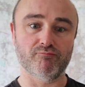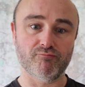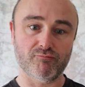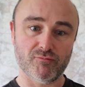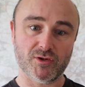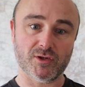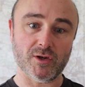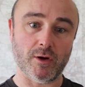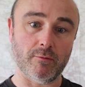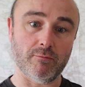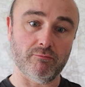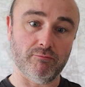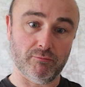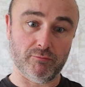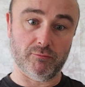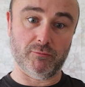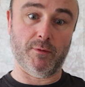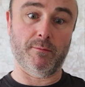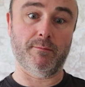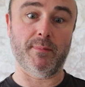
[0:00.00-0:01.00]
So
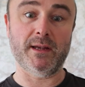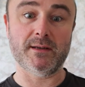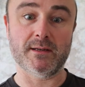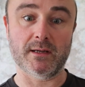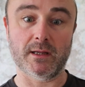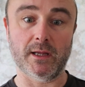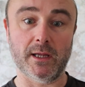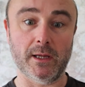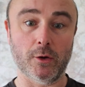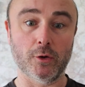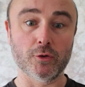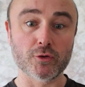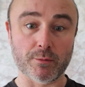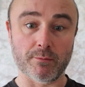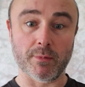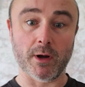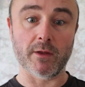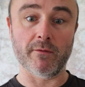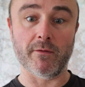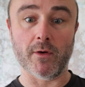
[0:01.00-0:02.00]
basically 100
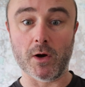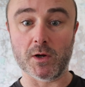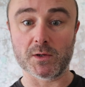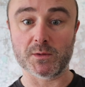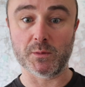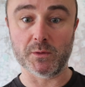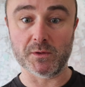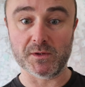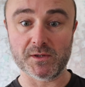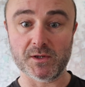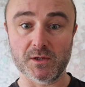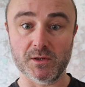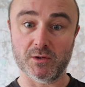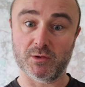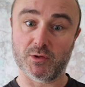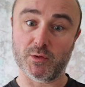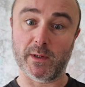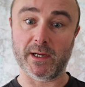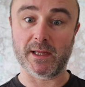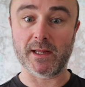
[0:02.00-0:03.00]
Bolivars was
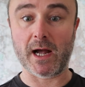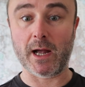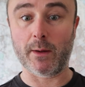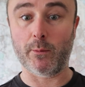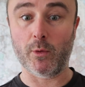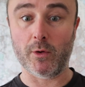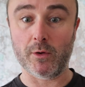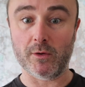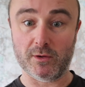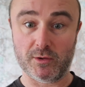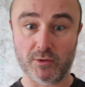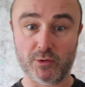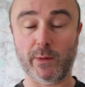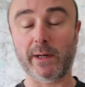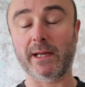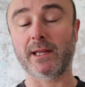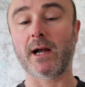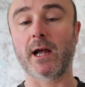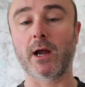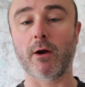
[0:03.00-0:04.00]

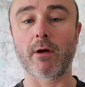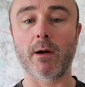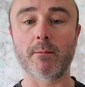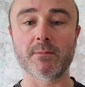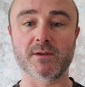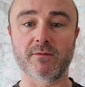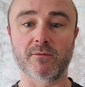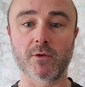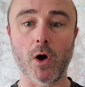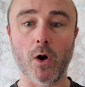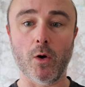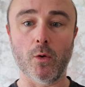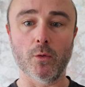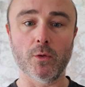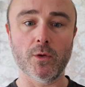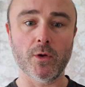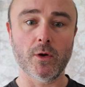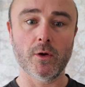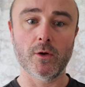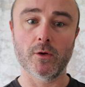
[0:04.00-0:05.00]
29 grams of
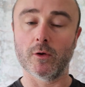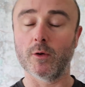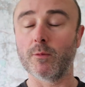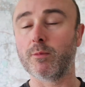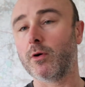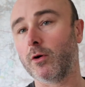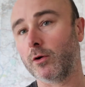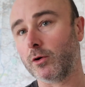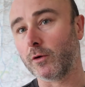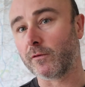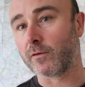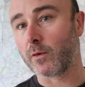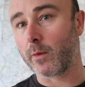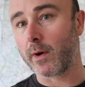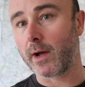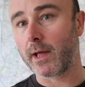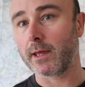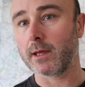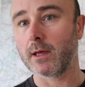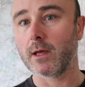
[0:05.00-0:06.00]
gold, or put another
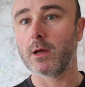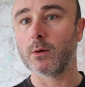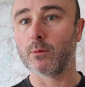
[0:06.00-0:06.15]
way,